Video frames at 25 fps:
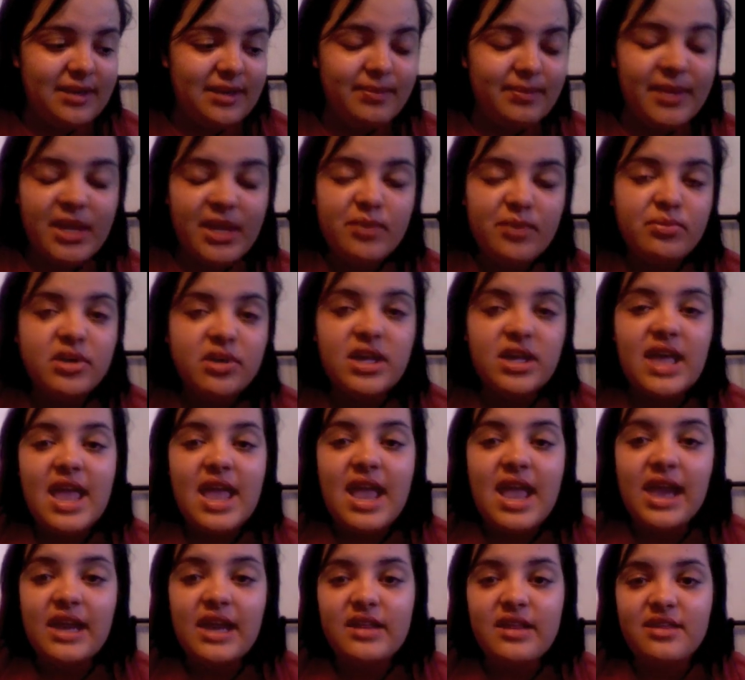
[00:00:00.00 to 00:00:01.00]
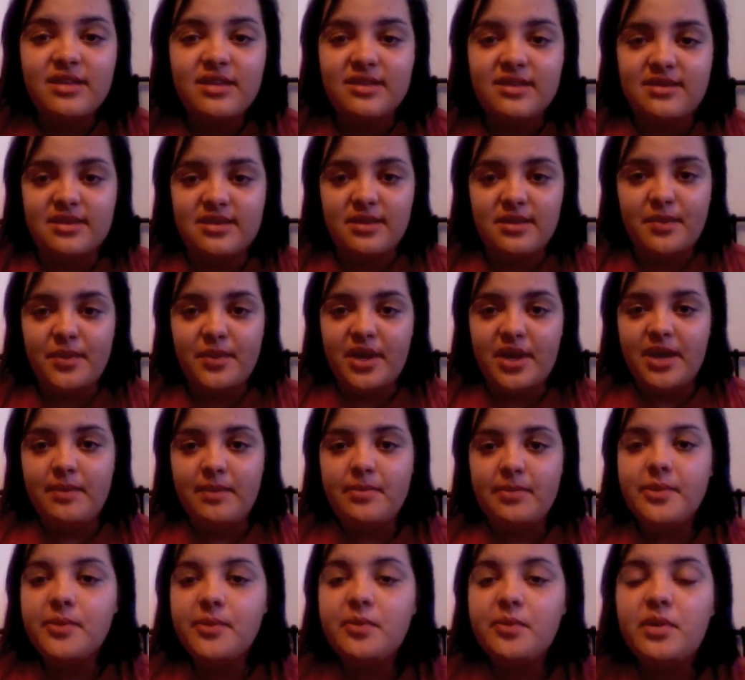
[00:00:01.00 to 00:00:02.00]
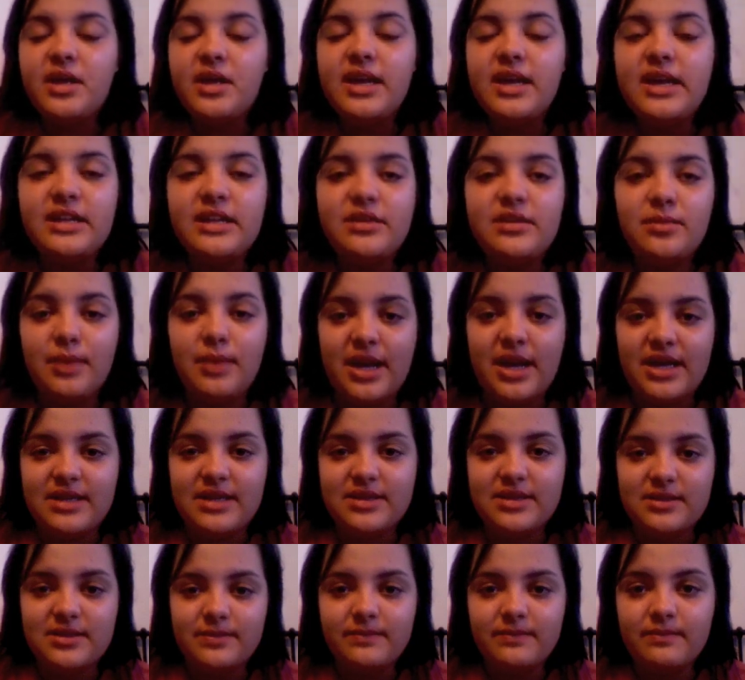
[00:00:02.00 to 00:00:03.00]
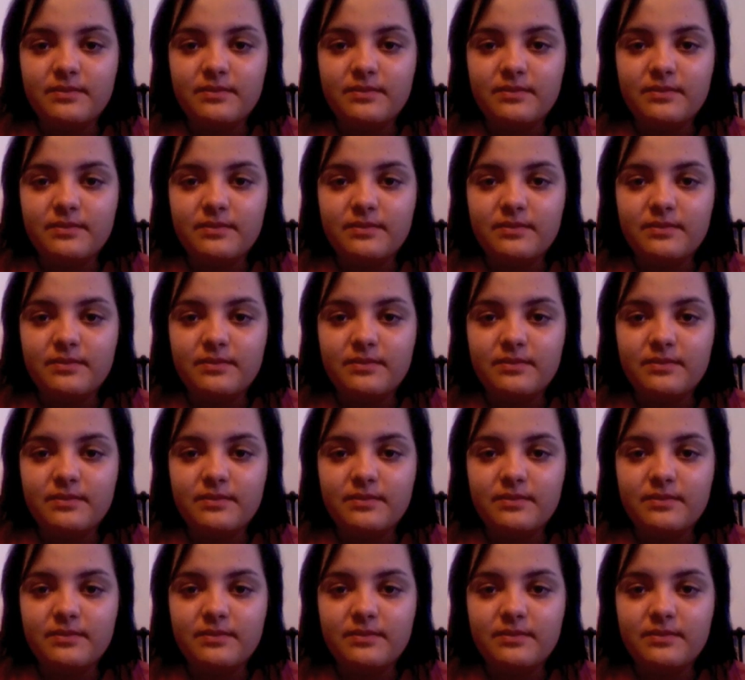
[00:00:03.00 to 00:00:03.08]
People hate the subway. People hate the bus.